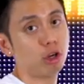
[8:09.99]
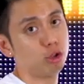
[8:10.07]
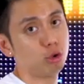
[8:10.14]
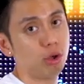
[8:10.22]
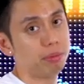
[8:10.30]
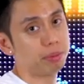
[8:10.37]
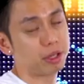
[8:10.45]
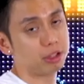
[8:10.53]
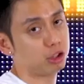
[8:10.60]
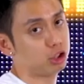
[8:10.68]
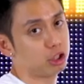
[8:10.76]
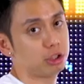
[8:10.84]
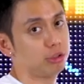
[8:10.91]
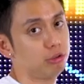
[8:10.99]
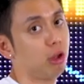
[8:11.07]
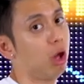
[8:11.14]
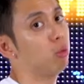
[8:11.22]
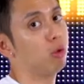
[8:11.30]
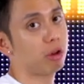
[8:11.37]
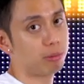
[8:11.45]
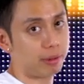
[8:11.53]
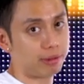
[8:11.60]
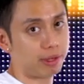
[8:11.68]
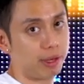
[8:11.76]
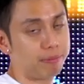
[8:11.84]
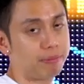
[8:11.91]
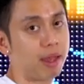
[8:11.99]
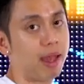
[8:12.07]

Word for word: going to do it because it's just not worth my time.